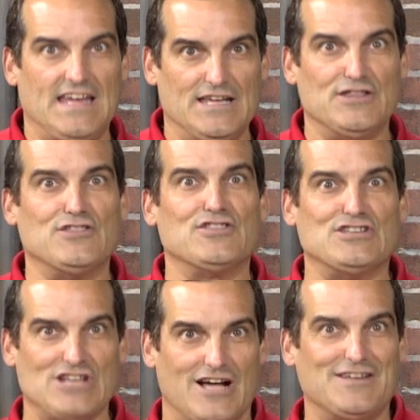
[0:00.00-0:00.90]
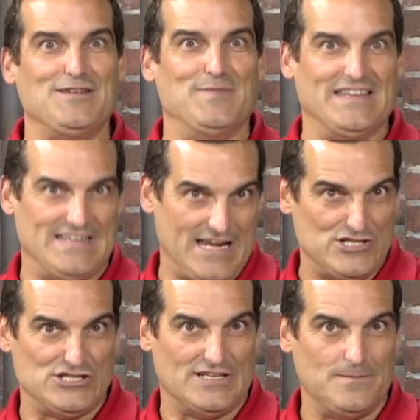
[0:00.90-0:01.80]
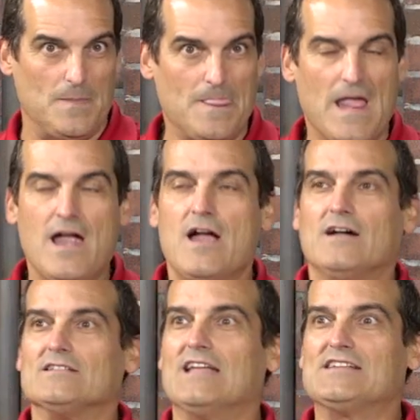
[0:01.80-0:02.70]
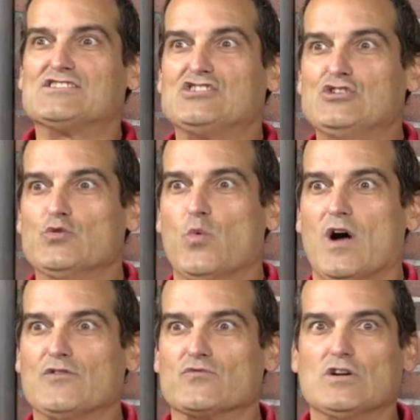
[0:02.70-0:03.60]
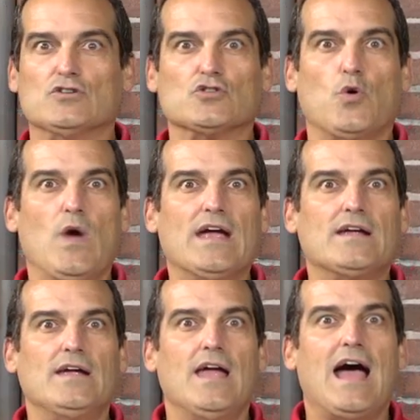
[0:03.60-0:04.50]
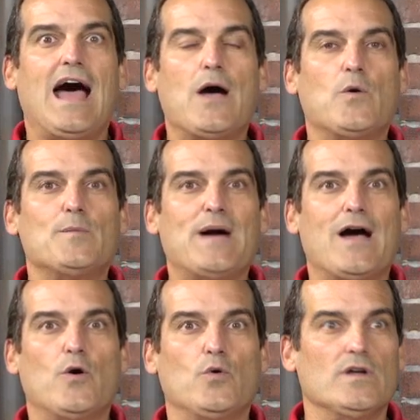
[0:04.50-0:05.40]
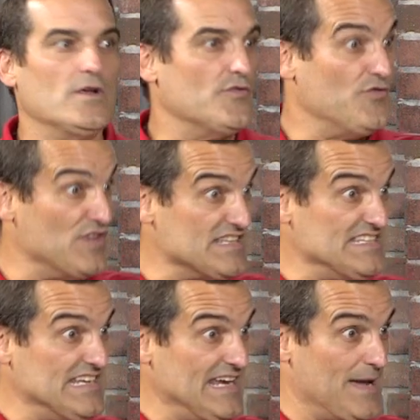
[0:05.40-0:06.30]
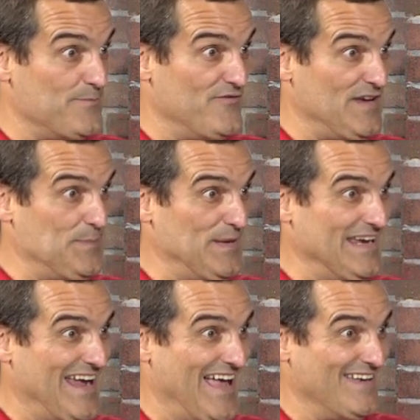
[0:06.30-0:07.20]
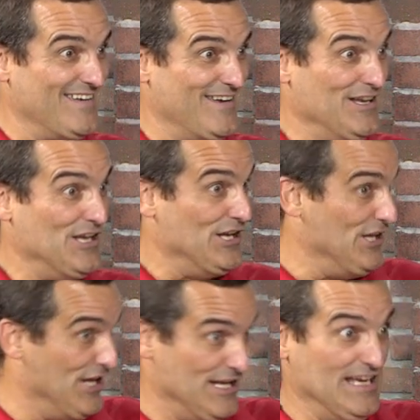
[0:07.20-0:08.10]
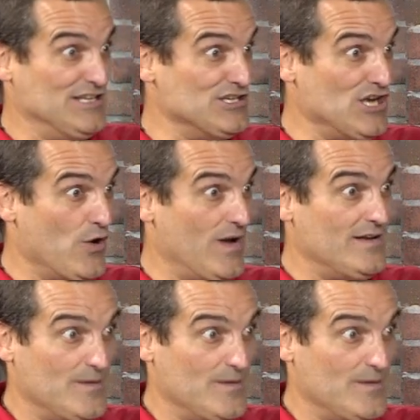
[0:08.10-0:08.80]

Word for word: in the documentation. Let's do one real quick. How about the DMVPN? All right. You need to know it